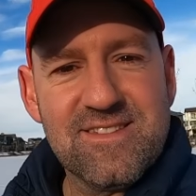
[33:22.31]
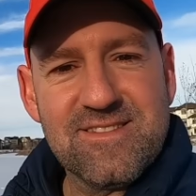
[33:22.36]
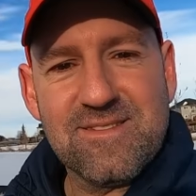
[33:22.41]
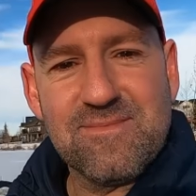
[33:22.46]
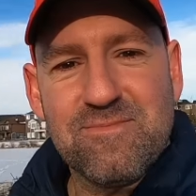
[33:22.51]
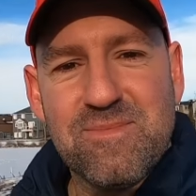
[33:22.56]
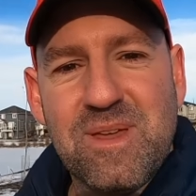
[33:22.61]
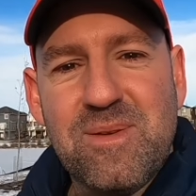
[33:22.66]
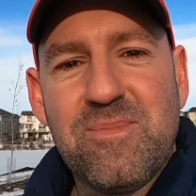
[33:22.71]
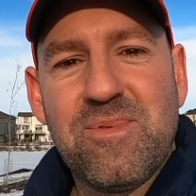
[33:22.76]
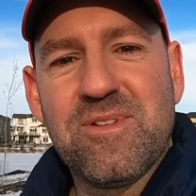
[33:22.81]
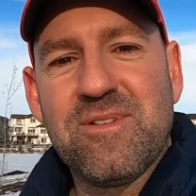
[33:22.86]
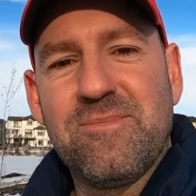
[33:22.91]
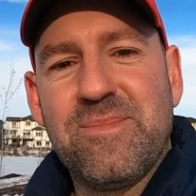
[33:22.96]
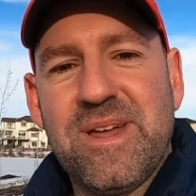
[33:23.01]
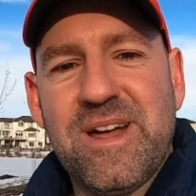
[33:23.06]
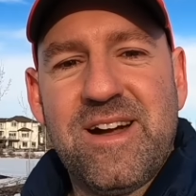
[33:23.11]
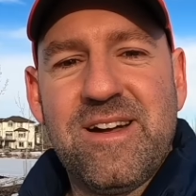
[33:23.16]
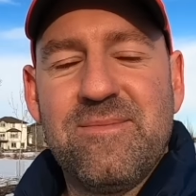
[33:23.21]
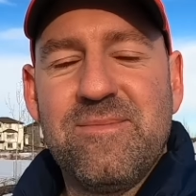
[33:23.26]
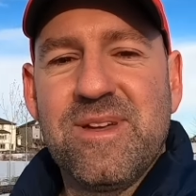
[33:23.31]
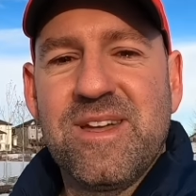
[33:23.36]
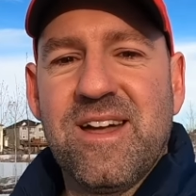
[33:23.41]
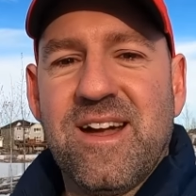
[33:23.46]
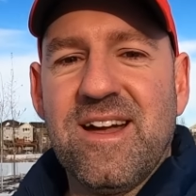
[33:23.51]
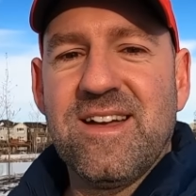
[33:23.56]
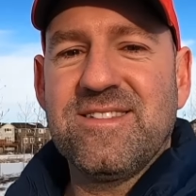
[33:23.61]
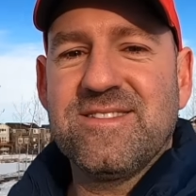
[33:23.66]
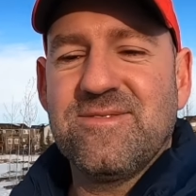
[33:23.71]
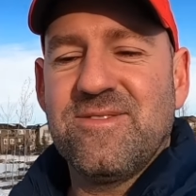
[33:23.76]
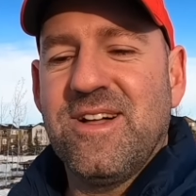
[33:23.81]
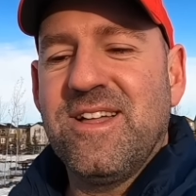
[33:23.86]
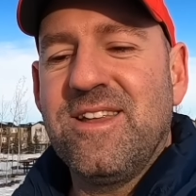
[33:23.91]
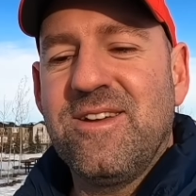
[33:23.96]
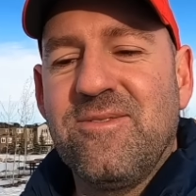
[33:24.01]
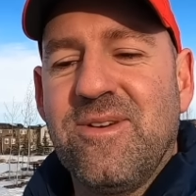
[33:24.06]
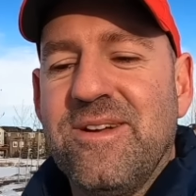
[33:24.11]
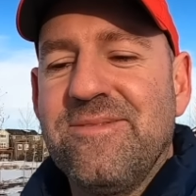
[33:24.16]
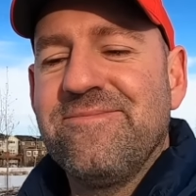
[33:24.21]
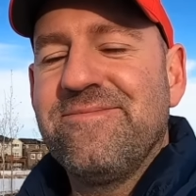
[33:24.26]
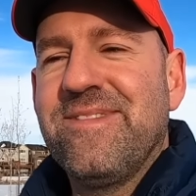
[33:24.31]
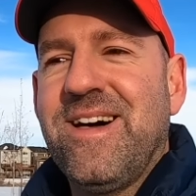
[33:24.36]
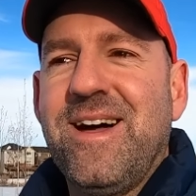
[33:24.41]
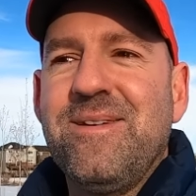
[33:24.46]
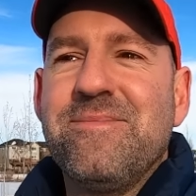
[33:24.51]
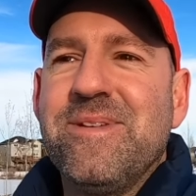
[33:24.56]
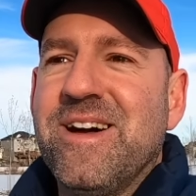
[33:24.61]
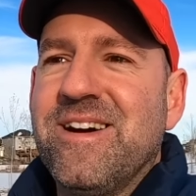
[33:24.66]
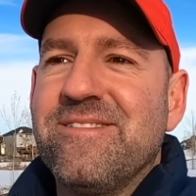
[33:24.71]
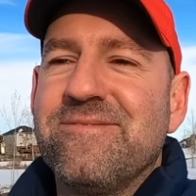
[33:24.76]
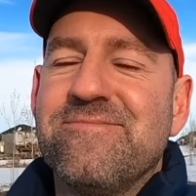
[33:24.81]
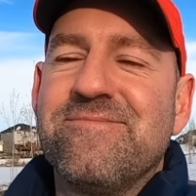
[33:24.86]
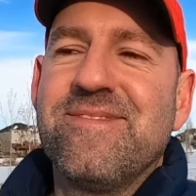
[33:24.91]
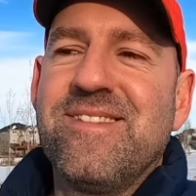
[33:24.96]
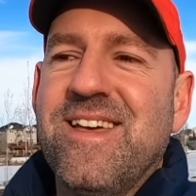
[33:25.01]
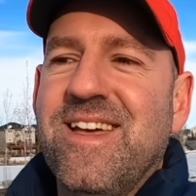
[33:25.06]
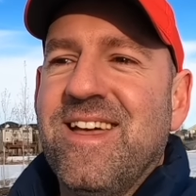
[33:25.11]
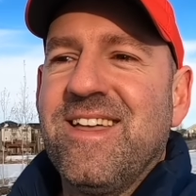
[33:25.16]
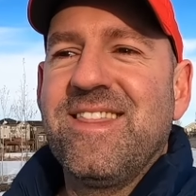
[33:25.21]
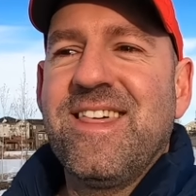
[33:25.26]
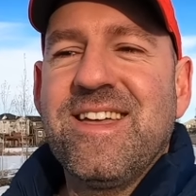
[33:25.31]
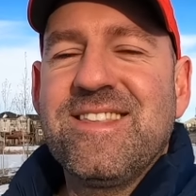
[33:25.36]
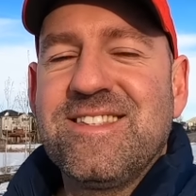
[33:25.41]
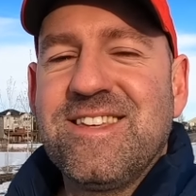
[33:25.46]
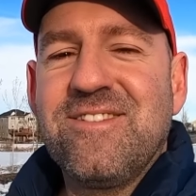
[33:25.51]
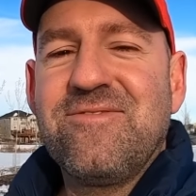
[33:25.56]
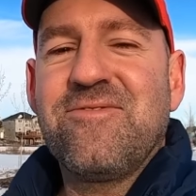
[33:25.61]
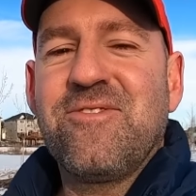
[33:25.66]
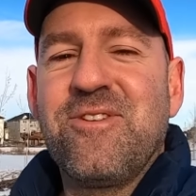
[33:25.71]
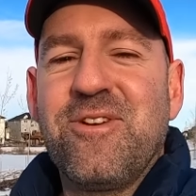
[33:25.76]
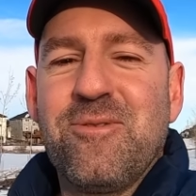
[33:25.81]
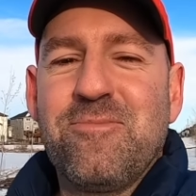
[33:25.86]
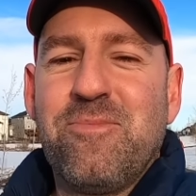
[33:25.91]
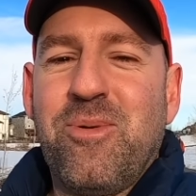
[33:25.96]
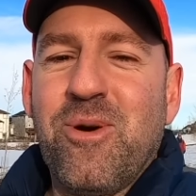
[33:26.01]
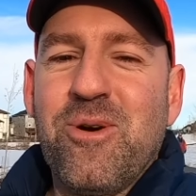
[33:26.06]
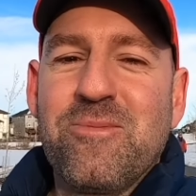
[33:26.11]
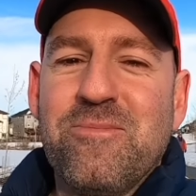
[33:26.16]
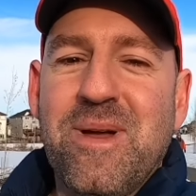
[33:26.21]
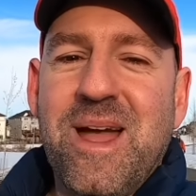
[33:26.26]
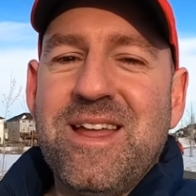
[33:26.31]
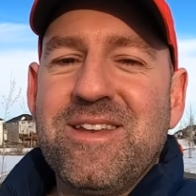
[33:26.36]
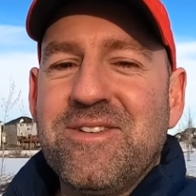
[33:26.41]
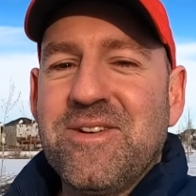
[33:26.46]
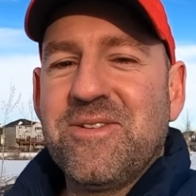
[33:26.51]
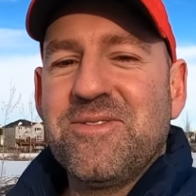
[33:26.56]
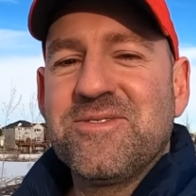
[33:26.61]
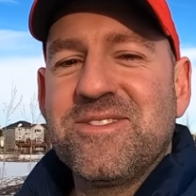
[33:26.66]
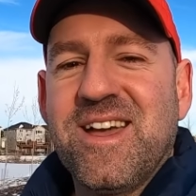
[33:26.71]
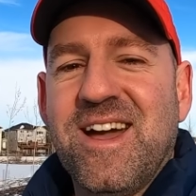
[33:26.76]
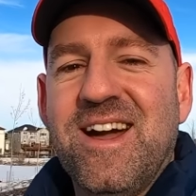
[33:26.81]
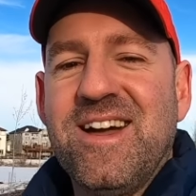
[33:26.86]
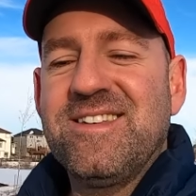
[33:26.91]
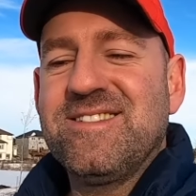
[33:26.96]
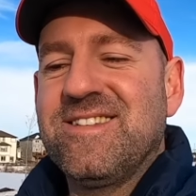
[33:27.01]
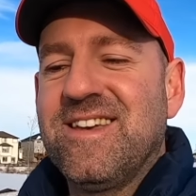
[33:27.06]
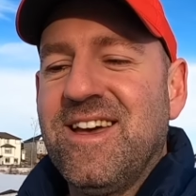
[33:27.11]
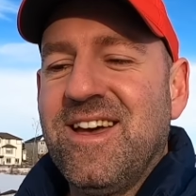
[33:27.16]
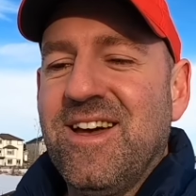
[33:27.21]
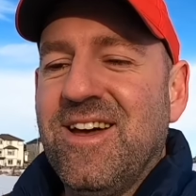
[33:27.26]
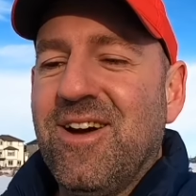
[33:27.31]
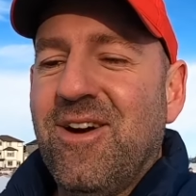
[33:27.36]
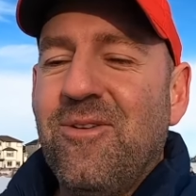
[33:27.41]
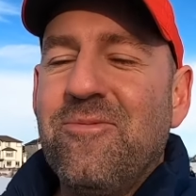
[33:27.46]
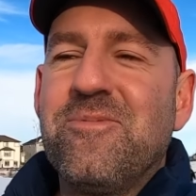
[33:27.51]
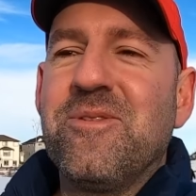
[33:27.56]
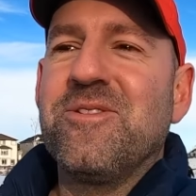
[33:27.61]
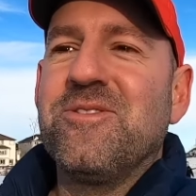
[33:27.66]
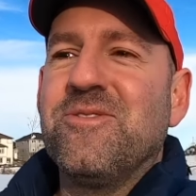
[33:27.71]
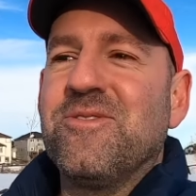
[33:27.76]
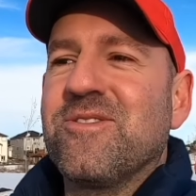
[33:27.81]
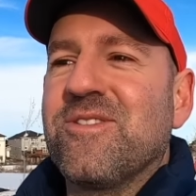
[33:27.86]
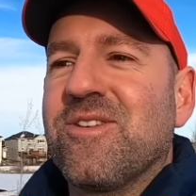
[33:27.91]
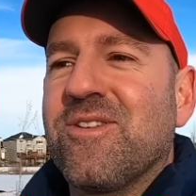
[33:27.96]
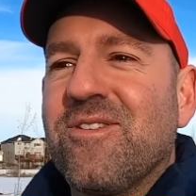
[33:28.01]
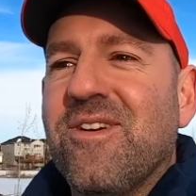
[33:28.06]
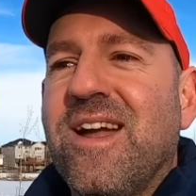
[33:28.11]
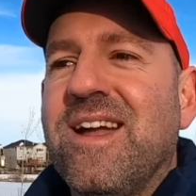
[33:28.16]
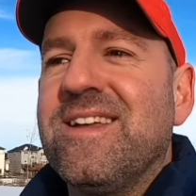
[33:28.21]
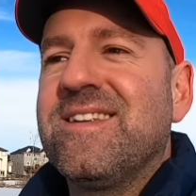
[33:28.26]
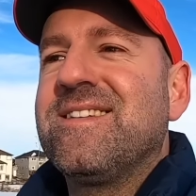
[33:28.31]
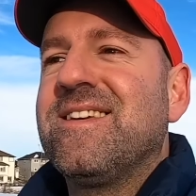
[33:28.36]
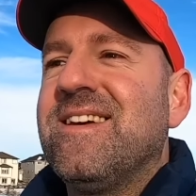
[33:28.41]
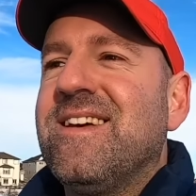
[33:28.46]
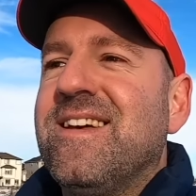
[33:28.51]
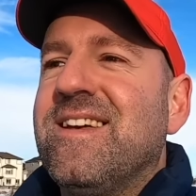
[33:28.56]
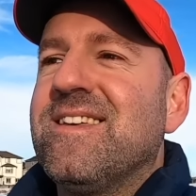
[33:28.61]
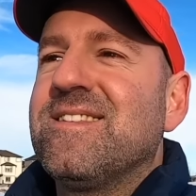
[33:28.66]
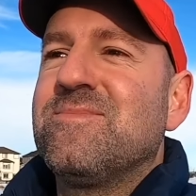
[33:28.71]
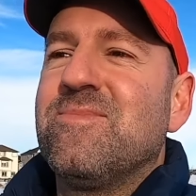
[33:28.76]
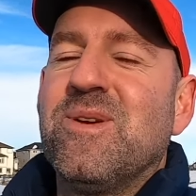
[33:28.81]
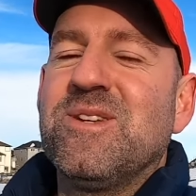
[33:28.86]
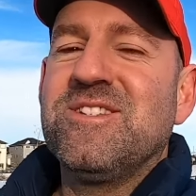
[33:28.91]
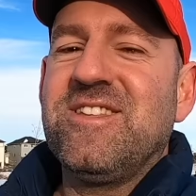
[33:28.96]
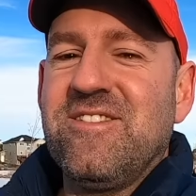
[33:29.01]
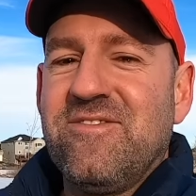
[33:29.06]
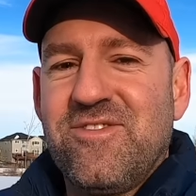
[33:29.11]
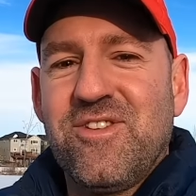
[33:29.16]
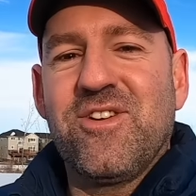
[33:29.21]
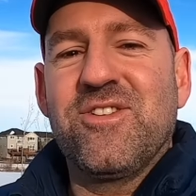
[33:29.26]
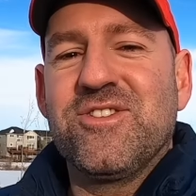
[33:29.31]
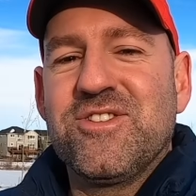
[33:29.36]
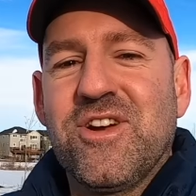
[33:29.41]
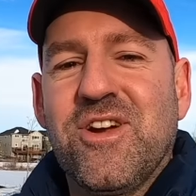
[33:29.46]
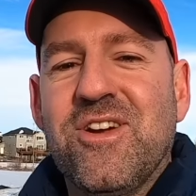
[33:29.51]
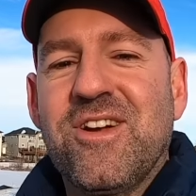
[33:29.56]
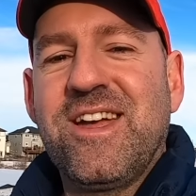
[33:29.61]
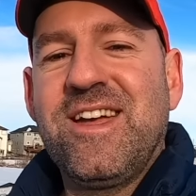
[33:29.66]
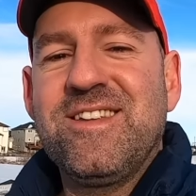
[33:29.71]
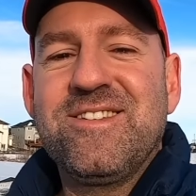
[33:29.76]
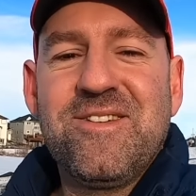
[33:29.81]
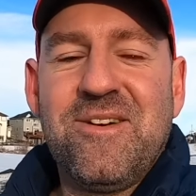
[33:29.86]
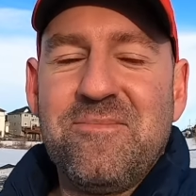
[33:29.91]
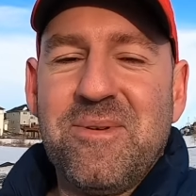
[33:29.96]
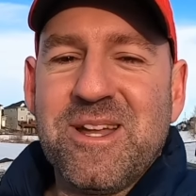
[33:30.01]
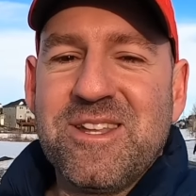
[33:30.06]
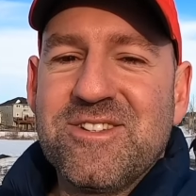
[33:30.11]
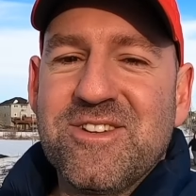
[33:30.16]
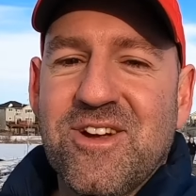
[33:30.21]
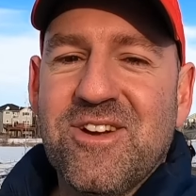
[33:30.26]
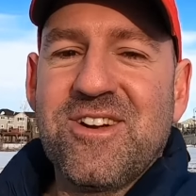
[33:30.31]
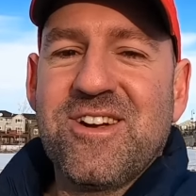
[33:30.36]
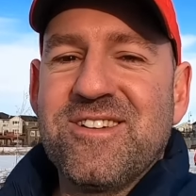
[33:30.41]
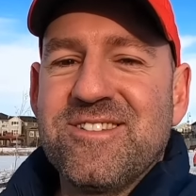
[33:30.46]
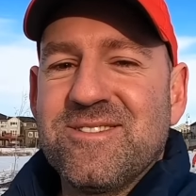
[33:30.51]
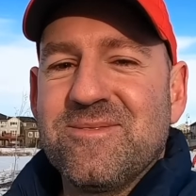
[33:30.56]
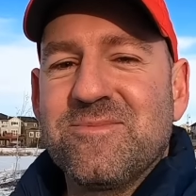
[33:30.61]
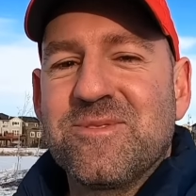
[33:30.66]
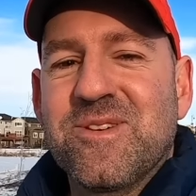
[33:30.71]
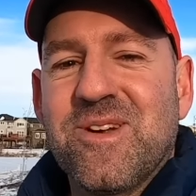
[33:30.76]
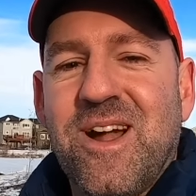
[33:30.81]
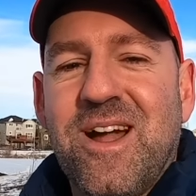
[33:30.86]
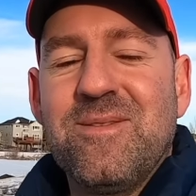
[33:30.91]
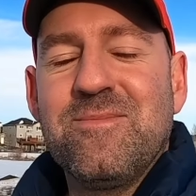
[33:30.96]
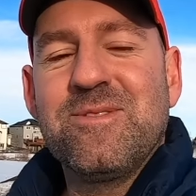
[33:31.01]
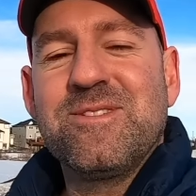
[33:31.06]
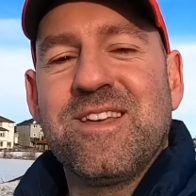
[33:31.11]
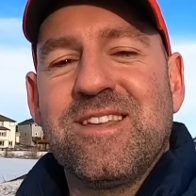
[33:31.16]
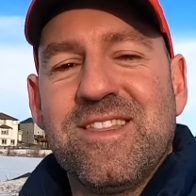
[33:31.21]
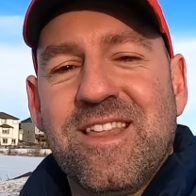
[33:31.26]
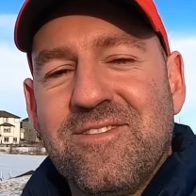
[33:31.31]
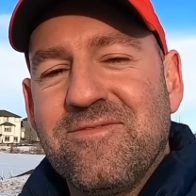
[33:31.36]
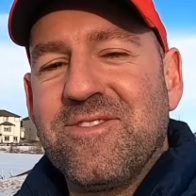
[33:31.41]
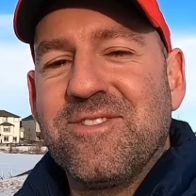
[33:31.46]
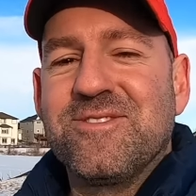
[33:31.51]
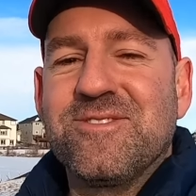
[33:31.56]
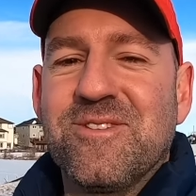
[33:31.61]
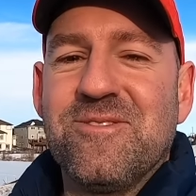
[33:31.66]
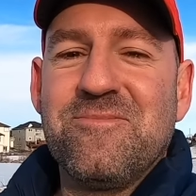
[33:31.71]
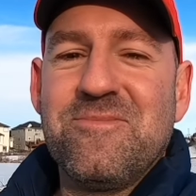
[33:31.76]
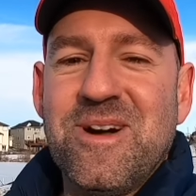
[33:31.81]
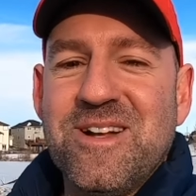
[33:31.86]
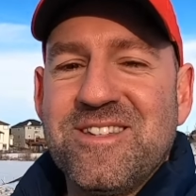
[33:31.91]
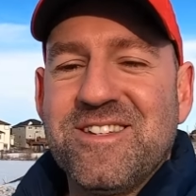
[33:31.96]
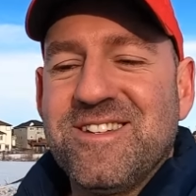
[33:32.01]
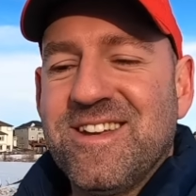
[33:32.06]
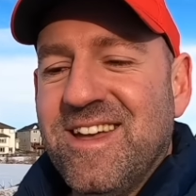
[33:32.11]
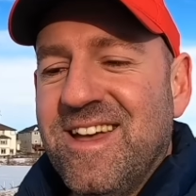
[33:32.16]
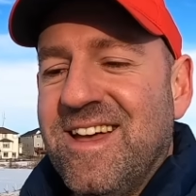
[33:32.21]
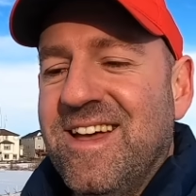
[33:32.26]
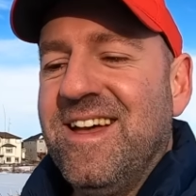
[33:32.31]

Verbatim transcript: Some people are behind me, guys. Well, anyway, I'm done. That's it for your portmanteaus, guys. Hope you're doing great, especially if you're in Turkey. To all my Turkish subscribers, I love you so much.